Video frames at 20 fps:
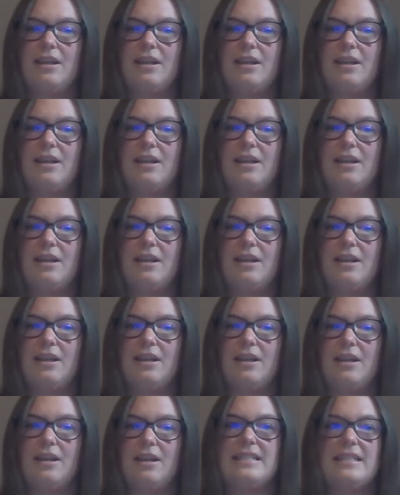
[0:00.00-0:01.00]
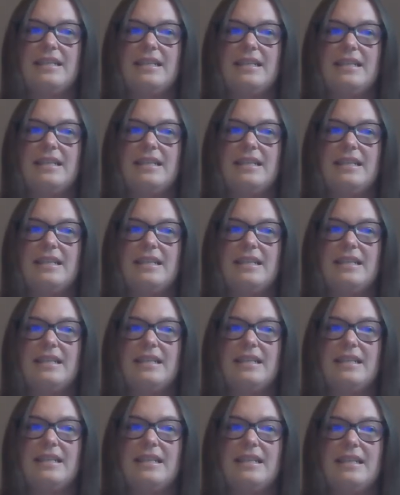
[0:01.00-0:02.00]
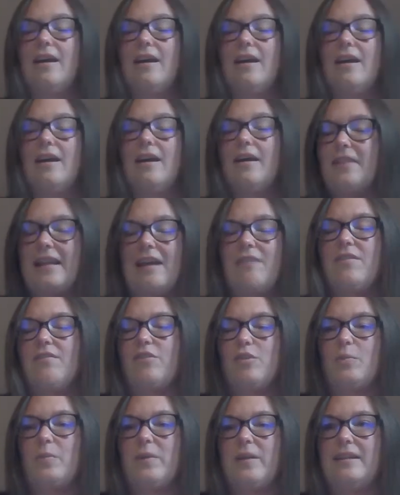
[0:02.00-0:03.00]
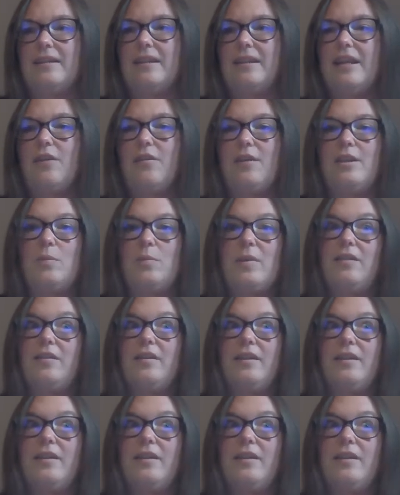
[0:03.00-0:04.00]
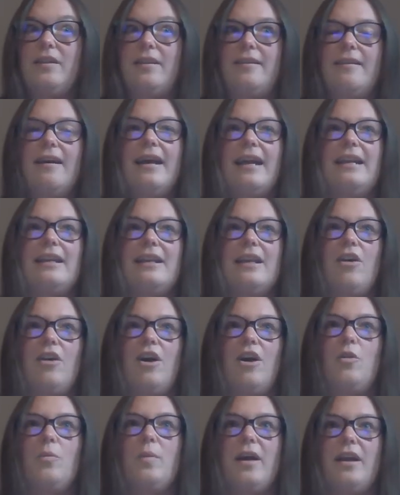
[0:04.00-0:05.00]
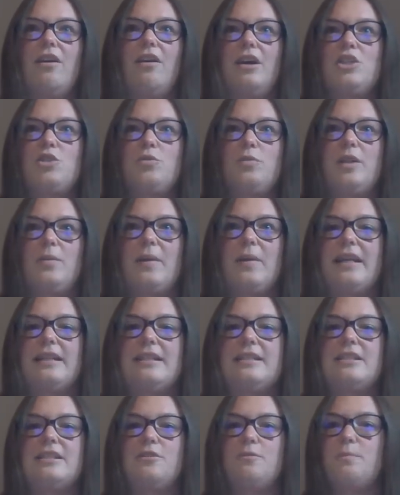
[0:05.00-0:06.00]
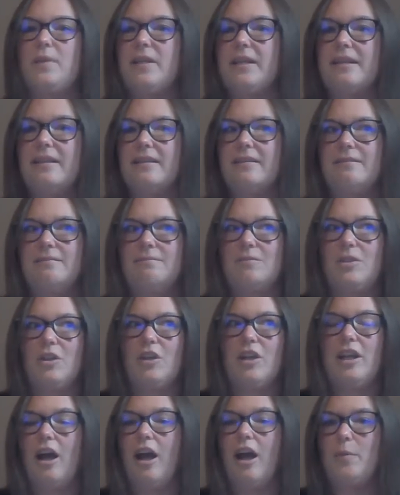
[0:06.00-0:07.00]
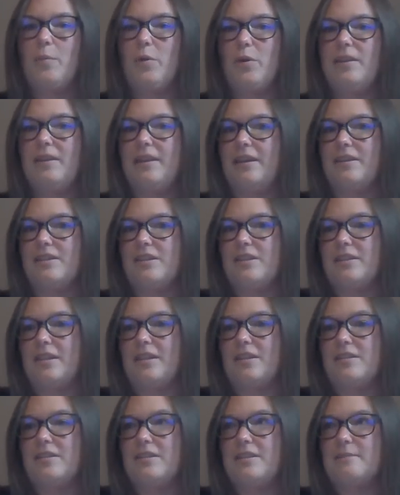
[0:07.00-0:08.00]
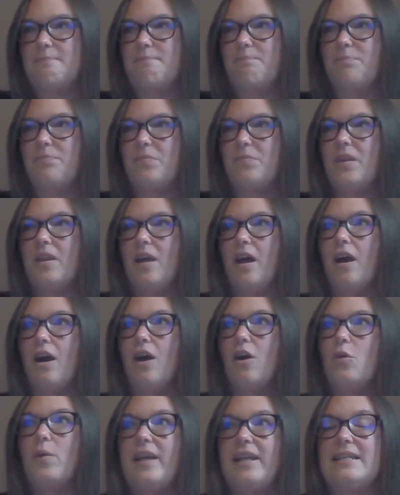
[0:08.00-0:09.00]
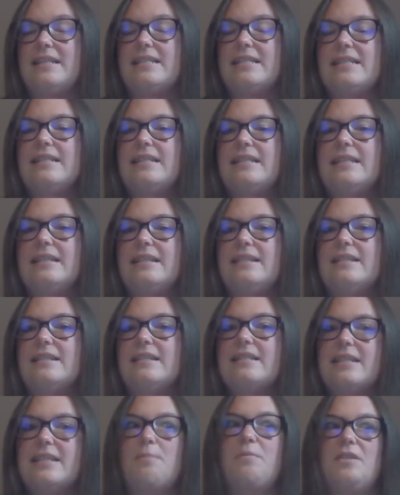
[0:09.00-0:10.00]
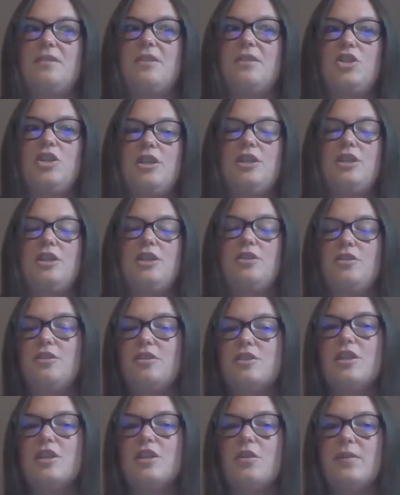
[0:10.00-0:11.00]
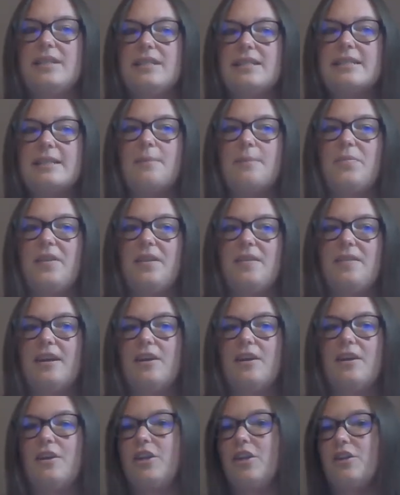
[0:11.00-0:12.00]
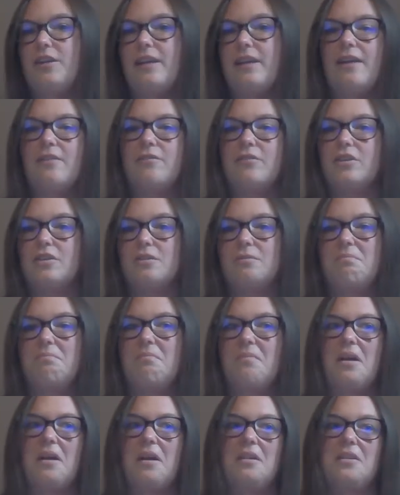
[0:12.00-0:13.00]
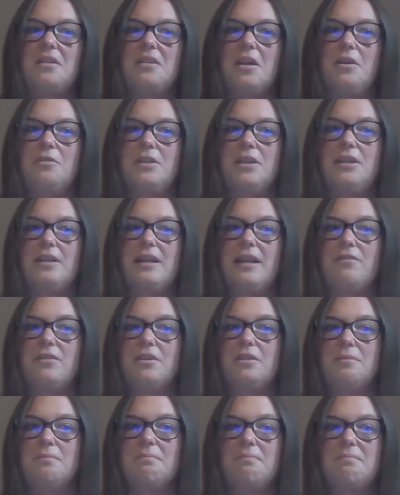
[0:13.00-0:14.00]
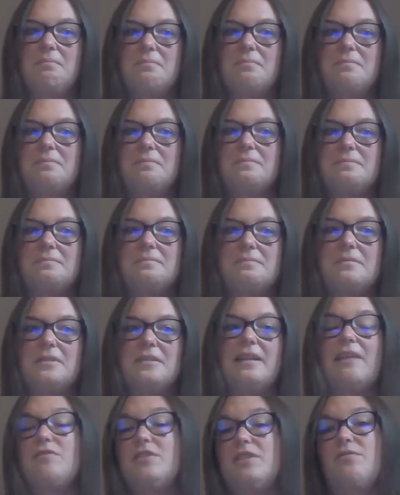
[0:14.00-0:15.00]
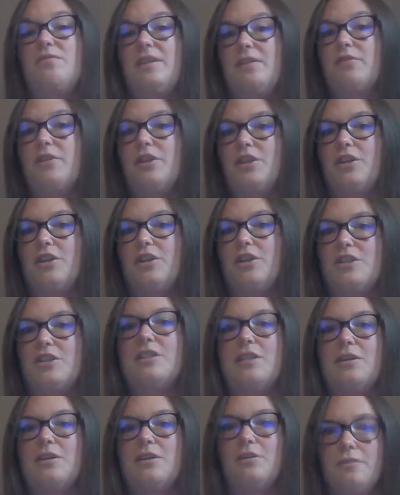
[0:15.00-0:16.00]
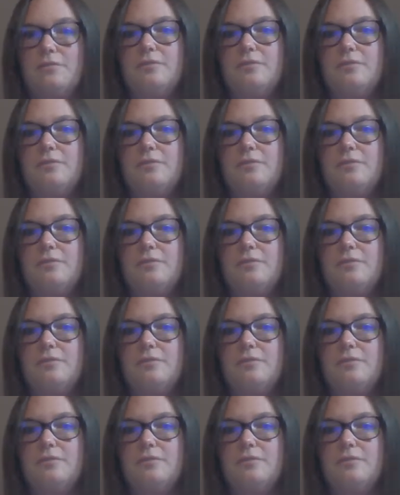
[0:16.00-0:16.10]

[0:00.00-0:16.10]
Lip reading: So even if it's not that I've ever been, in the middle of the night, oh my gosh, what am I going to do? But you could hop on there. There's always something that you can do. There's always something there. You're never alone. You're never left to fend for yourself.